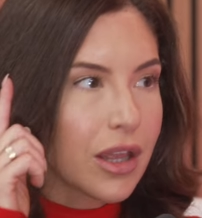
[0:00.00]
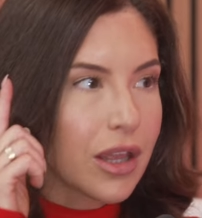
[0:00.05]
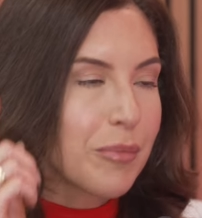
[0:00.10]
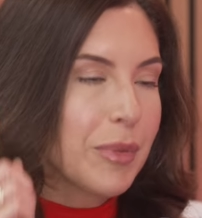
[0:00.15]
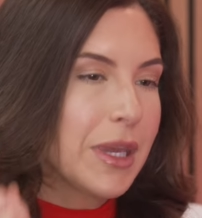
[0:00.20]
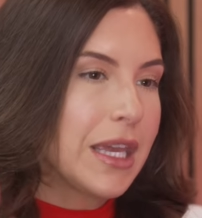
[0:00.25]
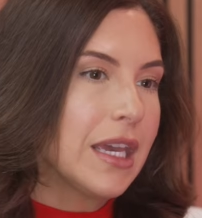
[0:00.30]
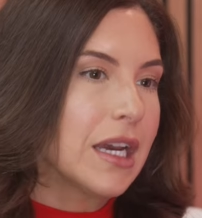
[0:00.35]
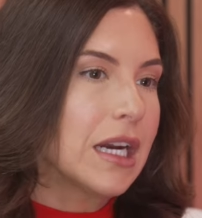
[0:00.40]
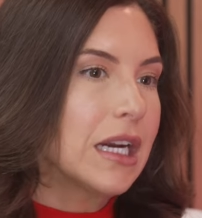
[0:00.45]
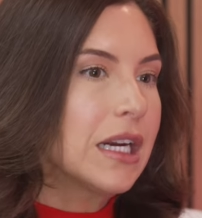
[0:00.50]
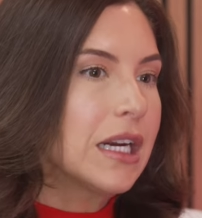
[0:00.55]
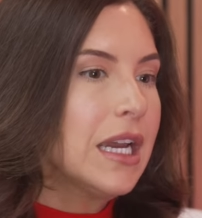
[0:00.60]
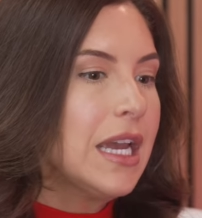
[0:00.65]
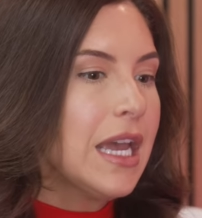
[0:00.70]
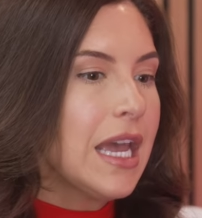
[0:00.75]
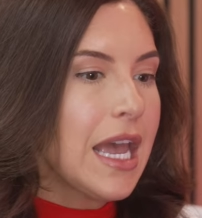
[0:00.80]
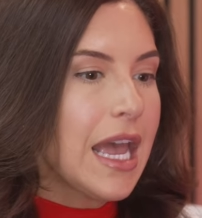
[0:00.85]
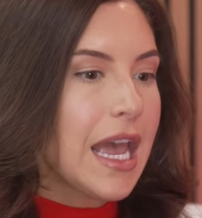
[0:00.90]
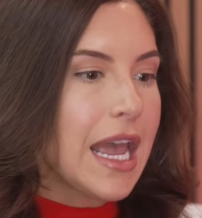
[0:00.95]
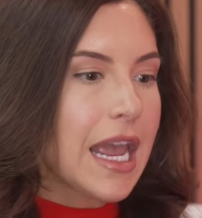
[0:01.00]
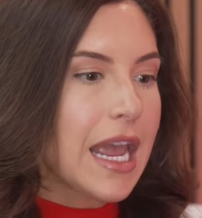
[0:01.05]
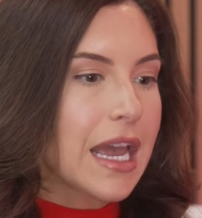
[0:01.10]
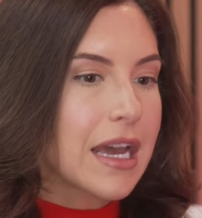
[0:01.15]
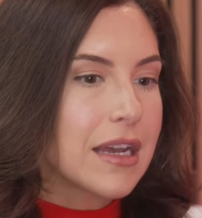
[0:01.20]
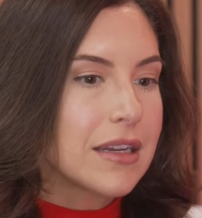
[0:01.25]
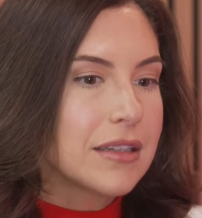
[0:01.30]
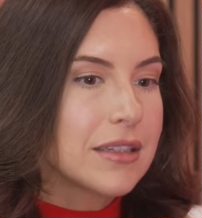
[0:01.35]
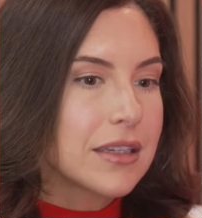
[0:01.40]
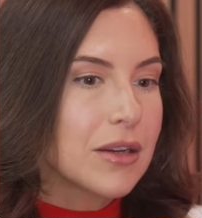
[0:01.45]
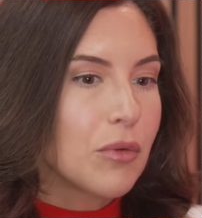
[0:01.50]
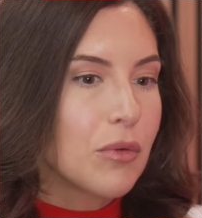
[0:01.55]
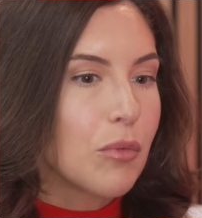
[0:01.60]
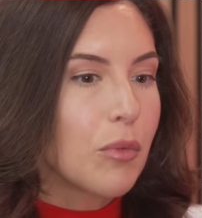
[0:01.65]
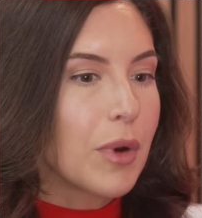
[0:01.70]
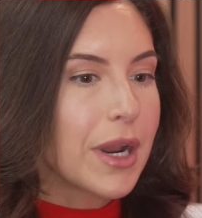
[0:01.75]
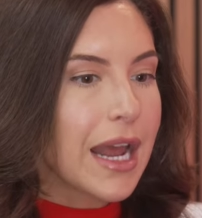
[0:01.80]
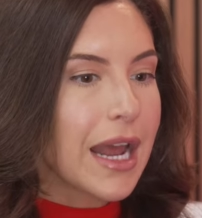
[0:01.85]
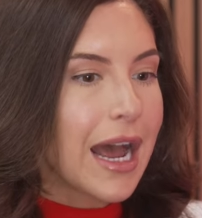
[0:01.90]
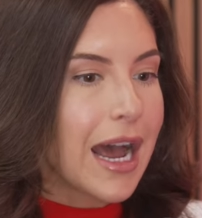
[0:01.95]
up here. And
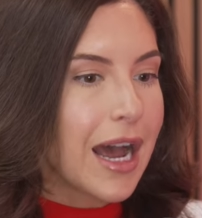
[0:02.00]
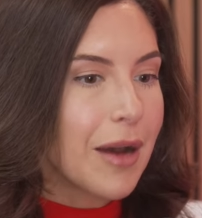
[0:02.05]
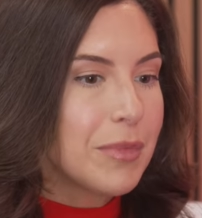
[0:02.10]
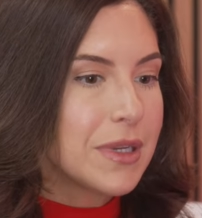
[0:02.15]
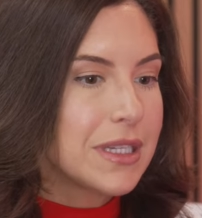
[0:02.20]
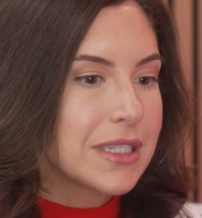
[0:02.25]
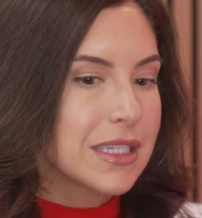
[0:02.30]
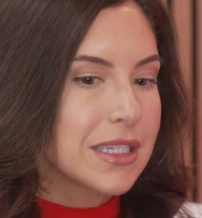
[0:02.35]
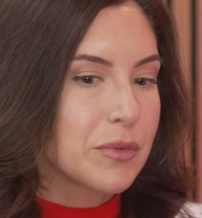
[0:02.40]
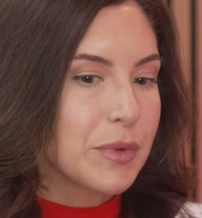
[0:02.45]
what happens